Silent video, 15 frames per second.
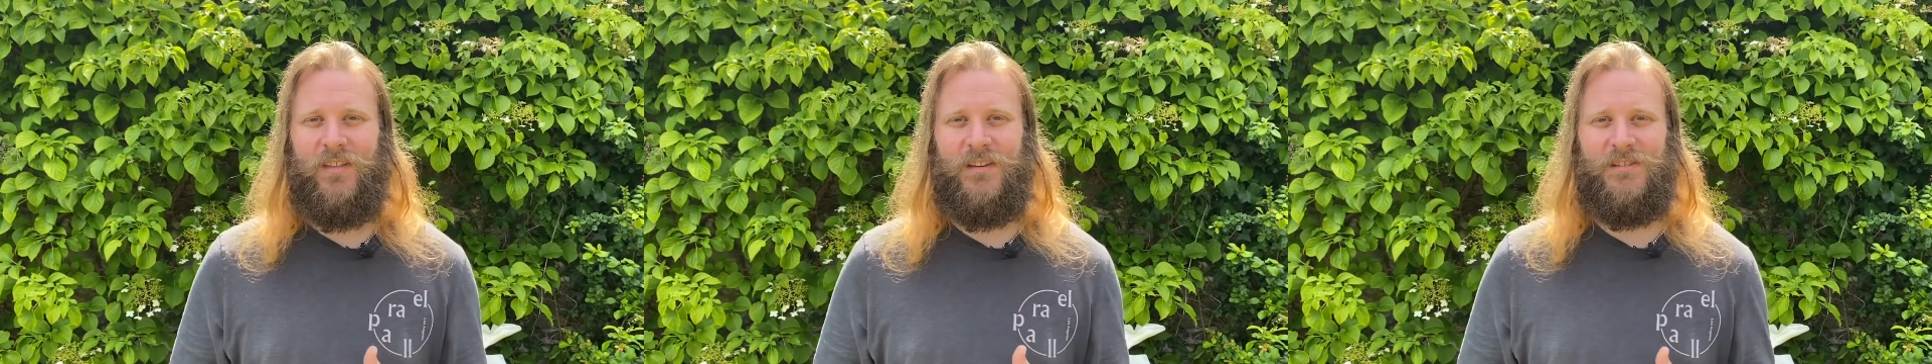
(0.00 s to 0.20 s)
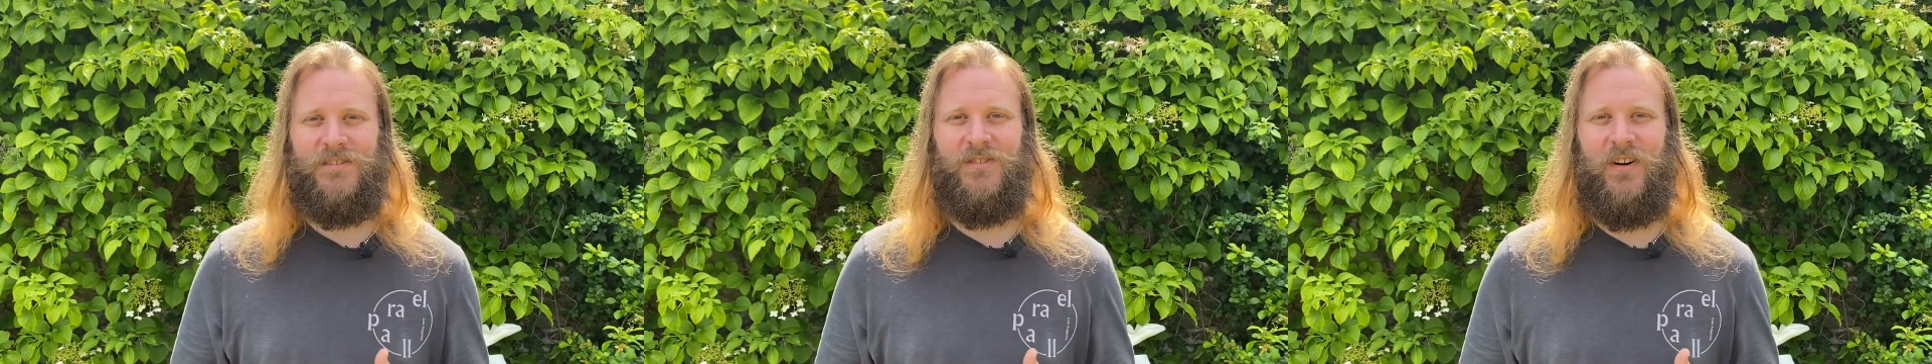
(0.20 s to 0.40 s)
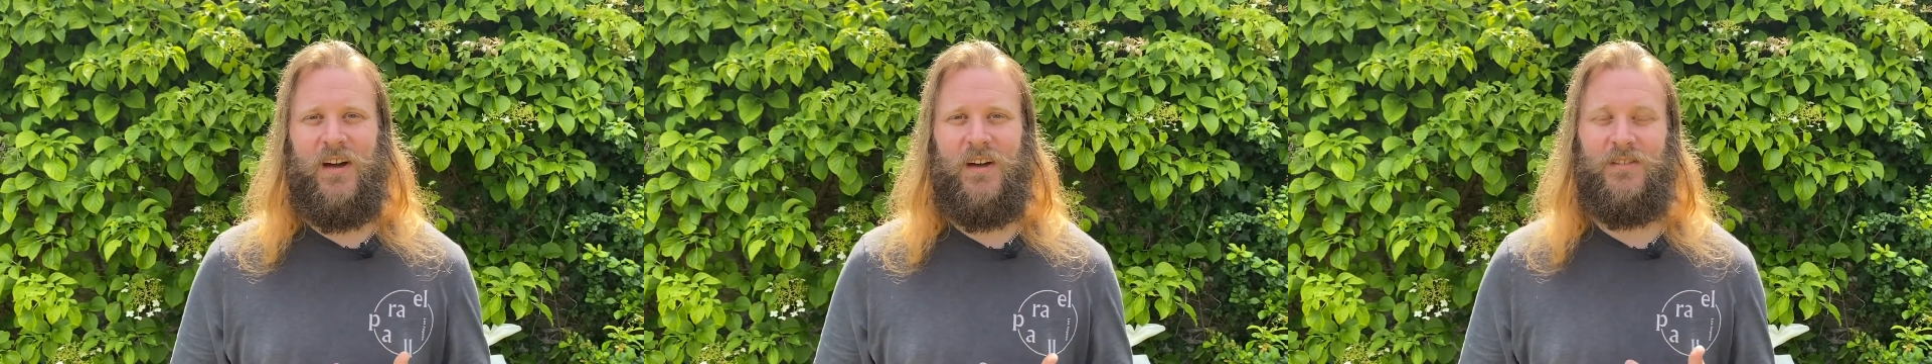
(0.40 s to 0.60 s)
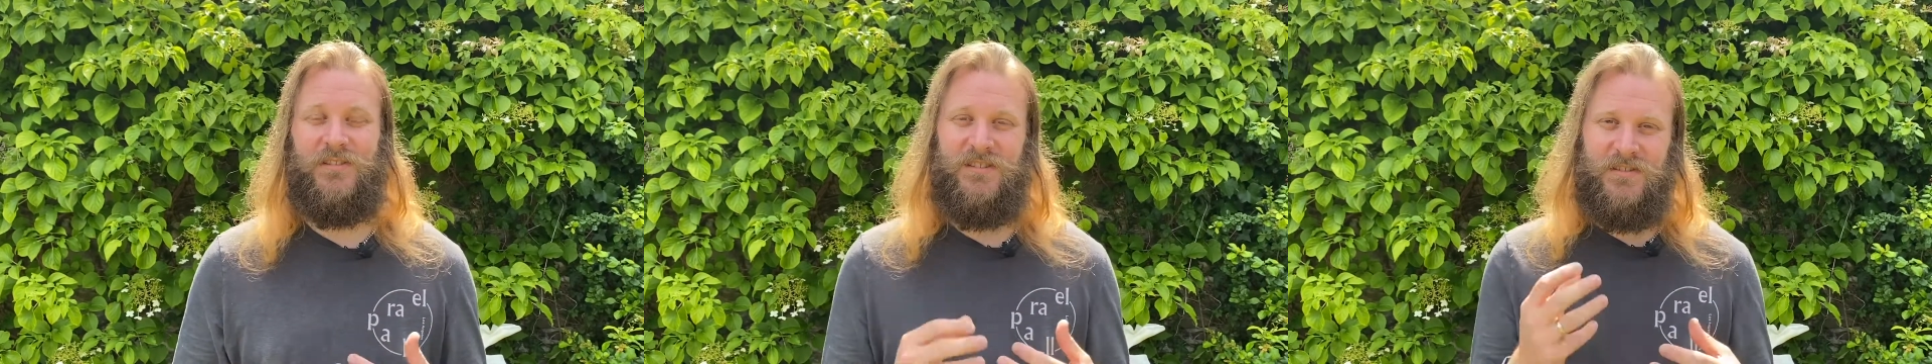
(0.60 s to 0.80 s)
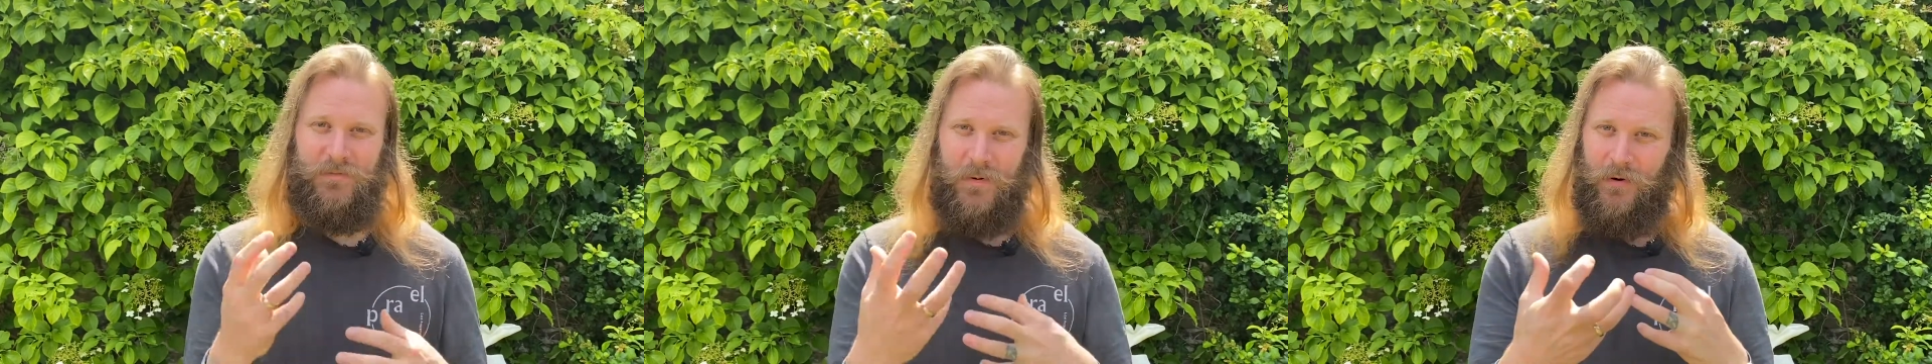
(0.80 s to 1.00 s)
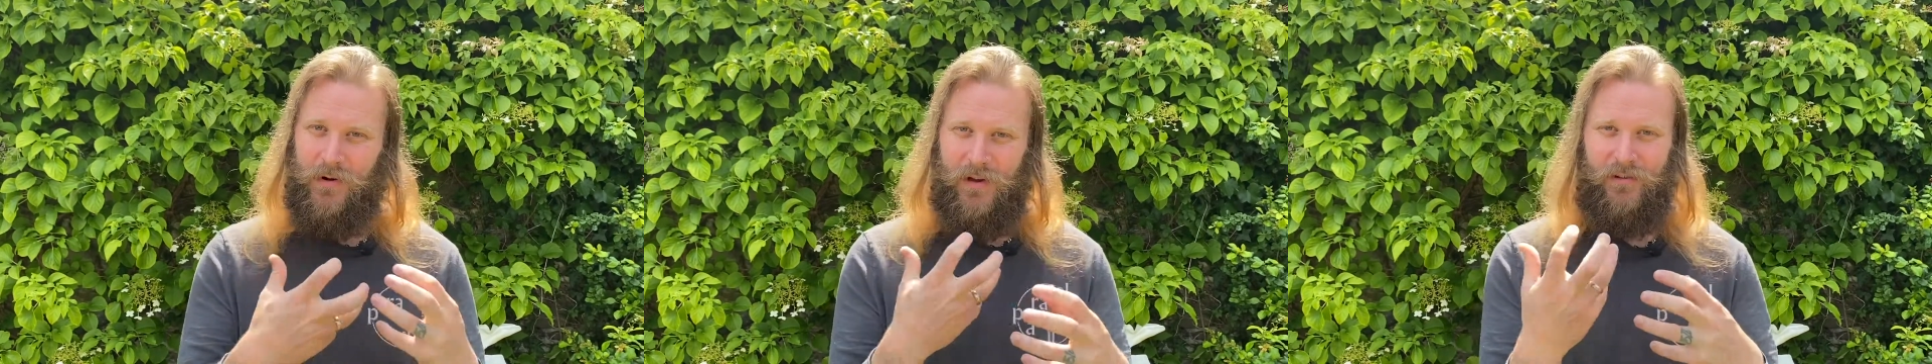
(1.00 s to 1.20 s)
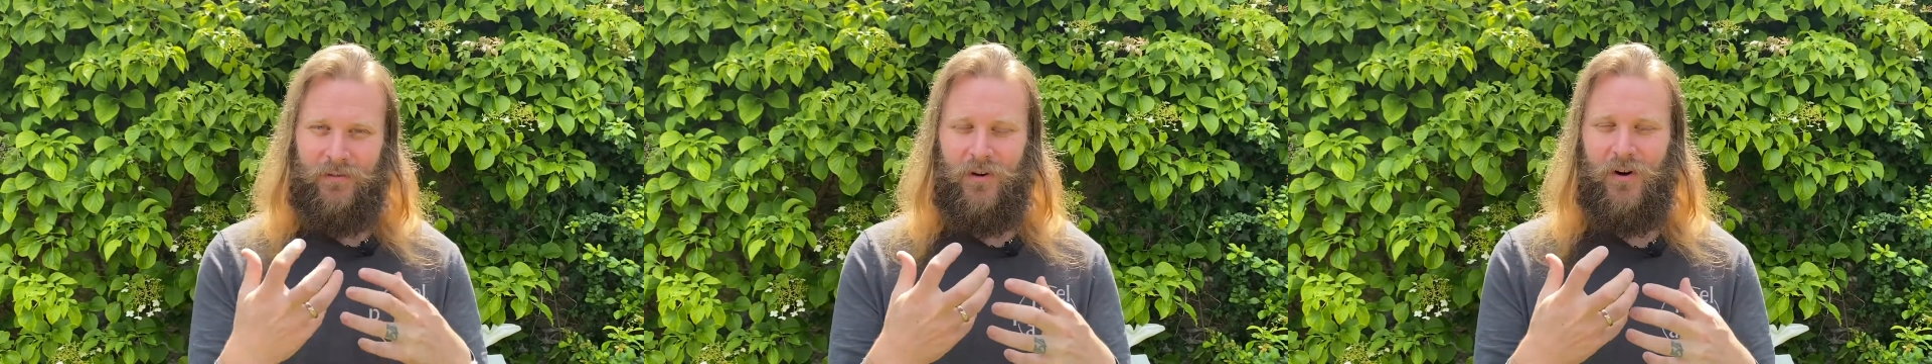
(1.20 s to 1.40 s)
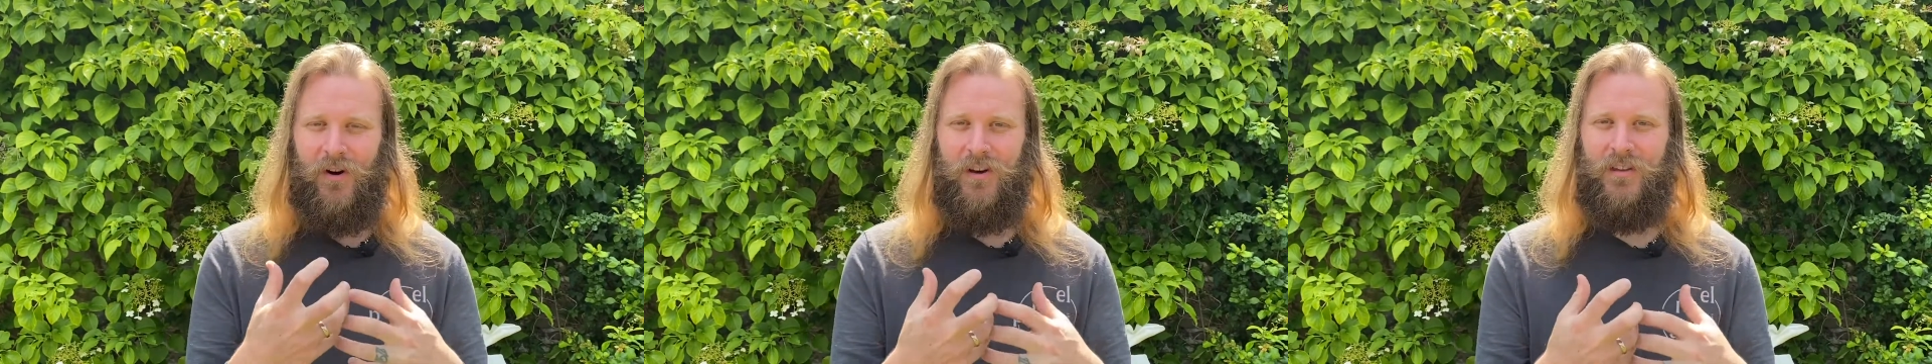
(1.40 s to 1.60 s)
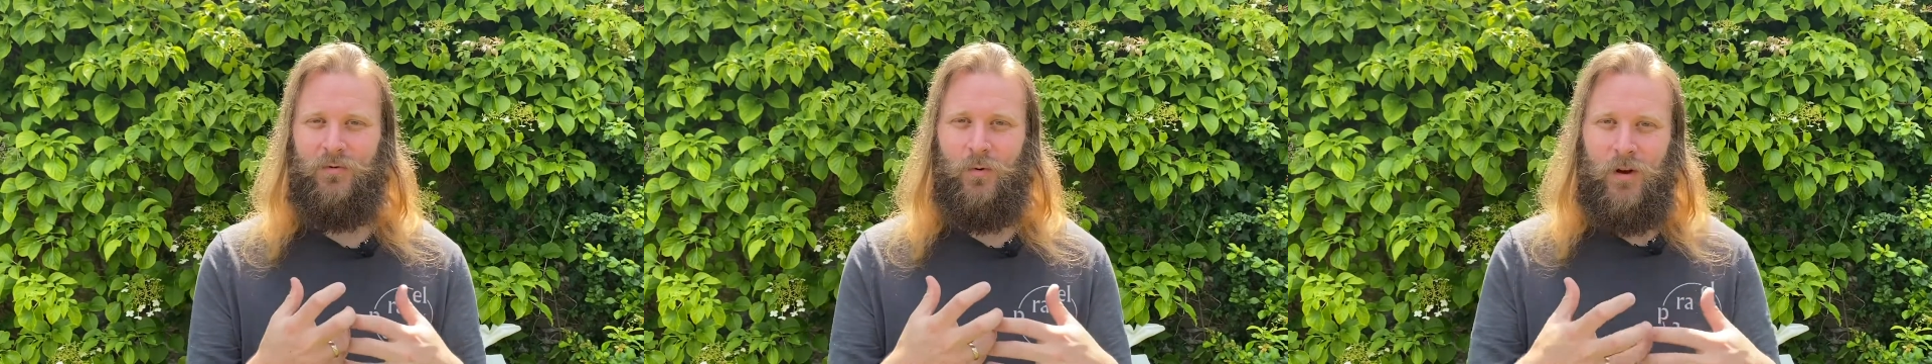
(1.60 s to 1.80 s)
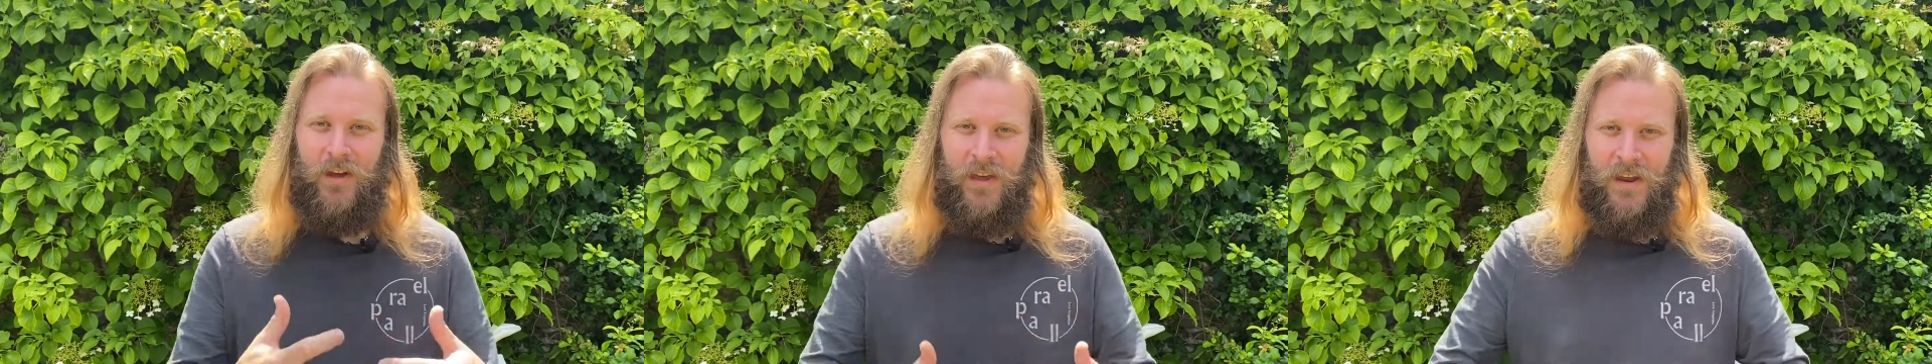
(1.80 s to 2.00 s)
That's not how the Spirit of God is
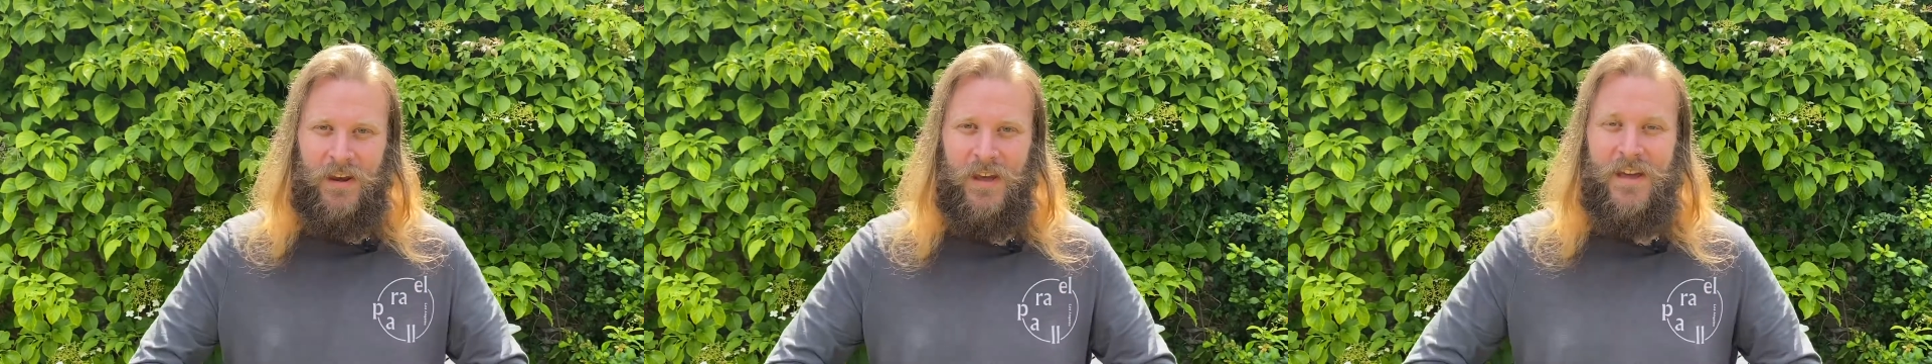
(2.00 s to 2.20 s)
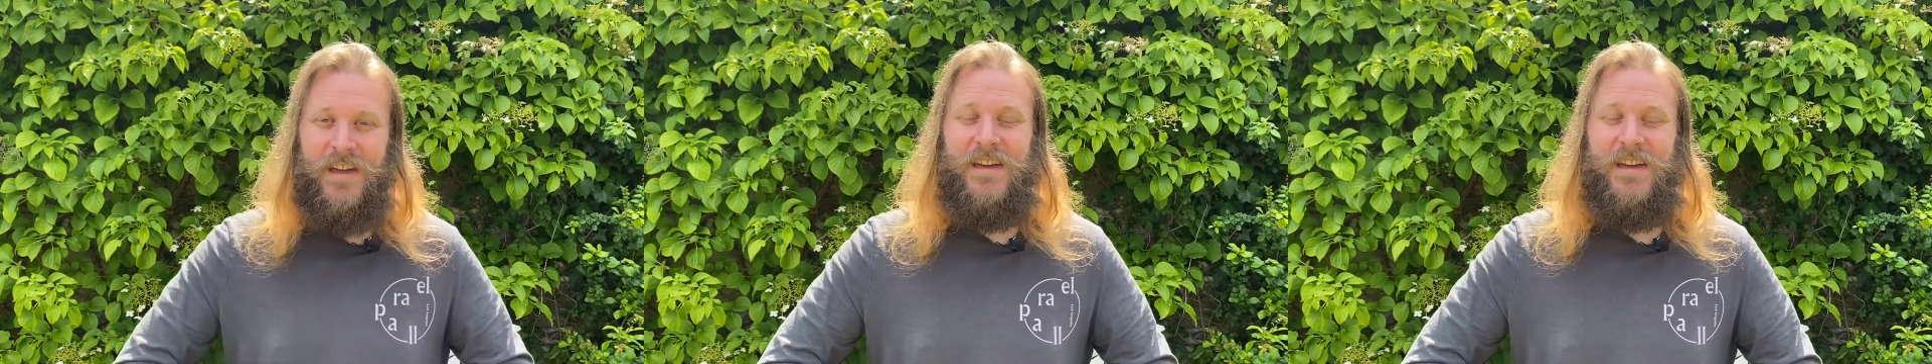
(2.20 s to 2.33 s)
working